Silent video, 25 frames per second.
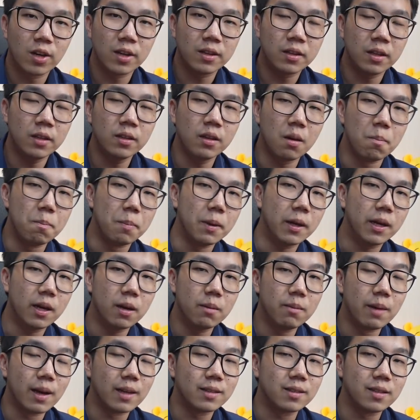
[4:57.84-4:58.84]
I think the
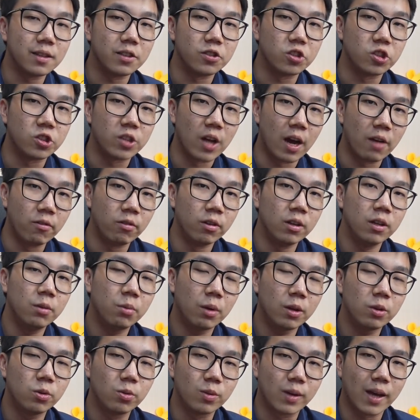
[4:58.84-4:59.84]
bigger message that I really
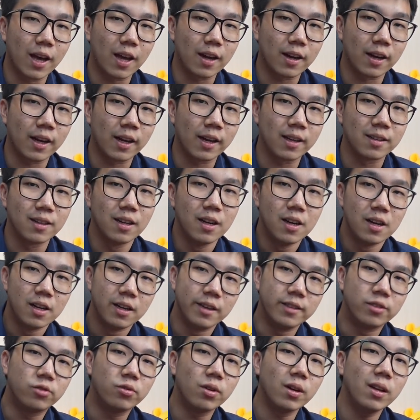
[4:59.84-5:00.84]
want to get at
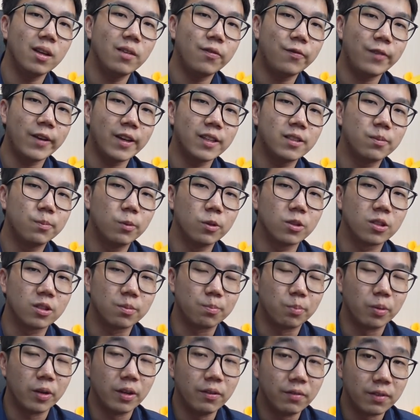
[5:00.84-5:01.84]
is really Facebook's
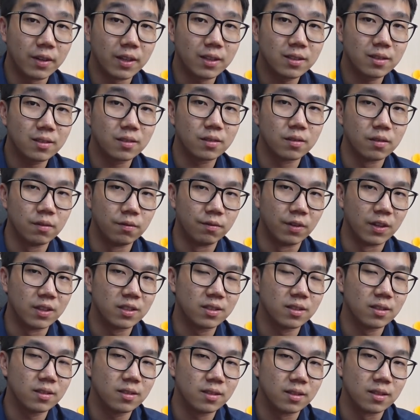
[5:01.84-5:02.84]
previous
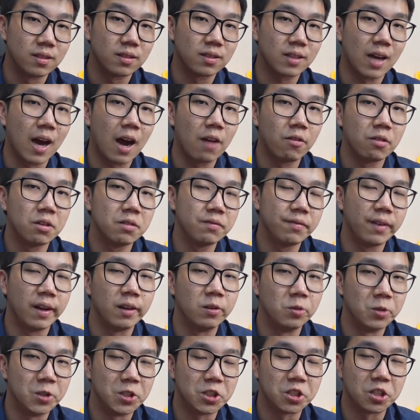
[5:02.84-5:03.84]
versus its current
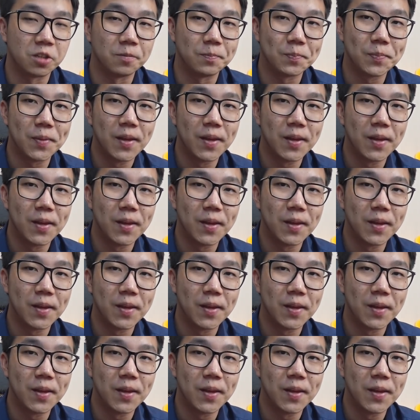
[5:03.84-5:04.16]
valuation.